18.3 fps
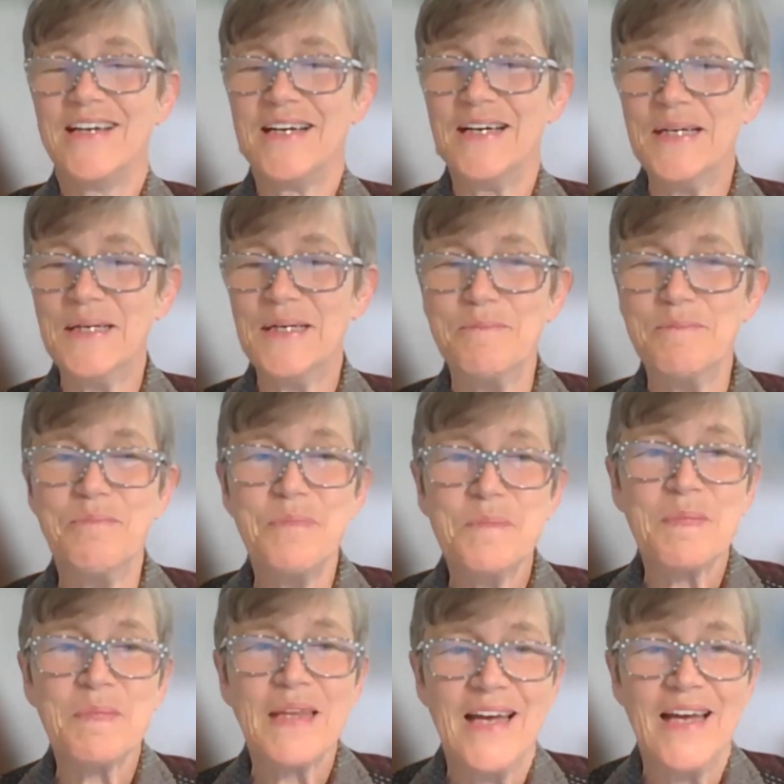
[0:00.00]
Um,
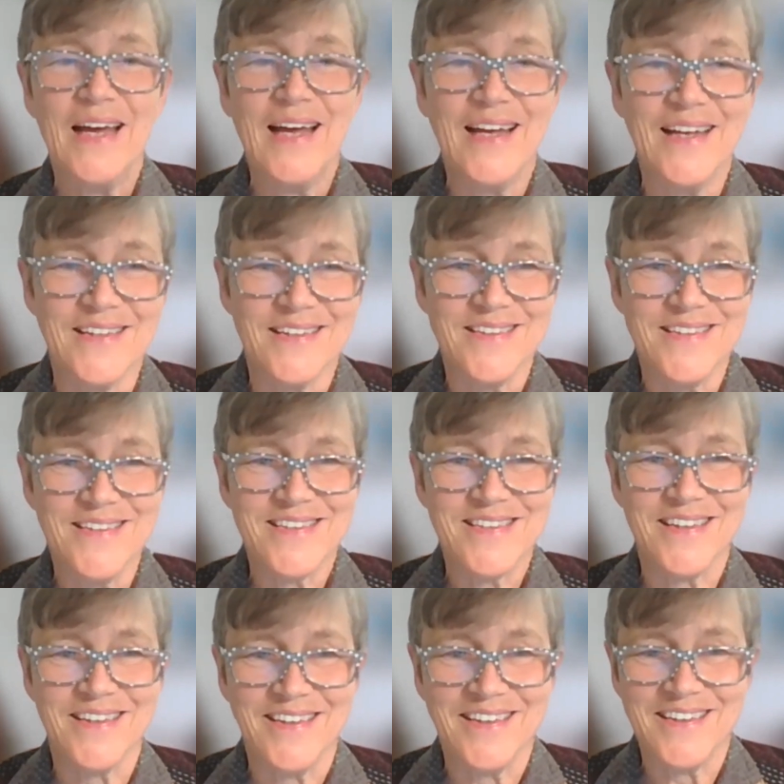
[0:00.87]
and
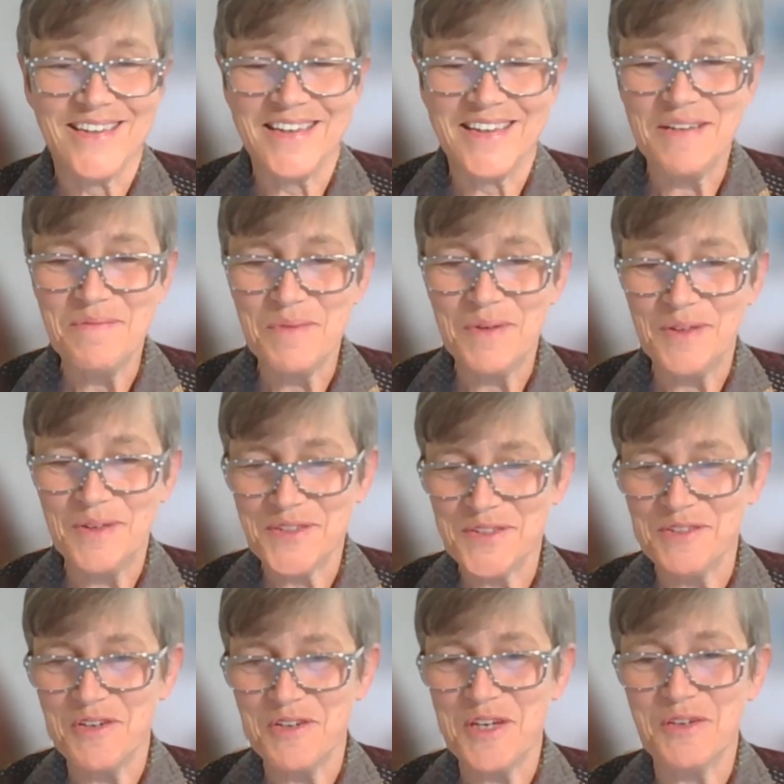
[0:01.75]
uh, I'm
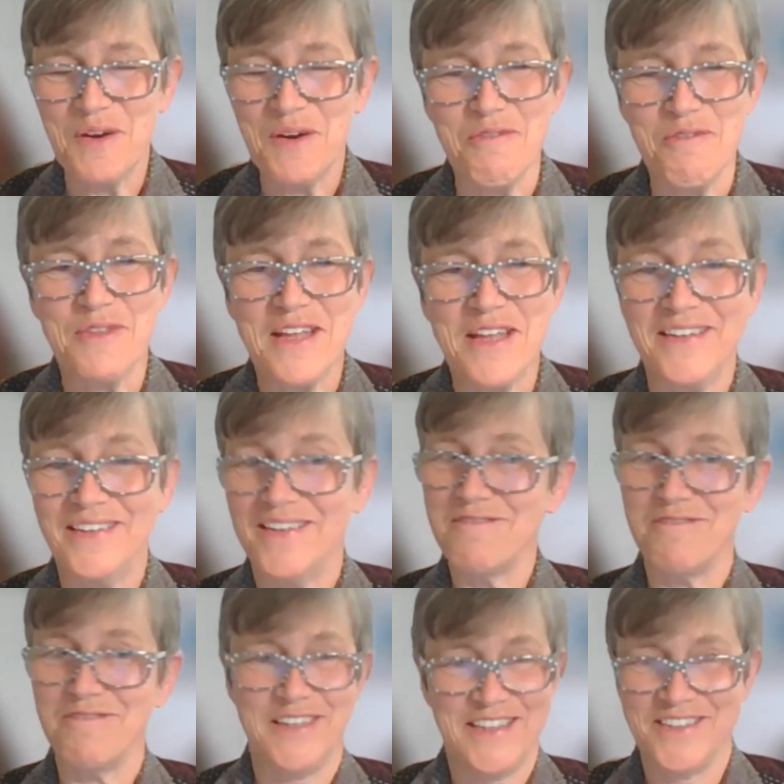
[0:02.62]
also very grateful for that
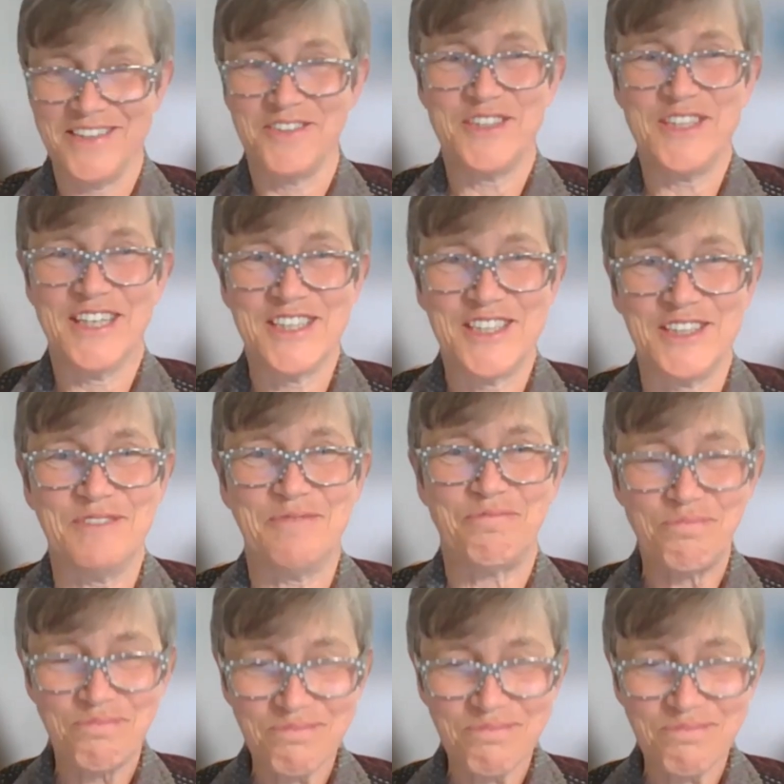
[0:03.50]
lovely introduction.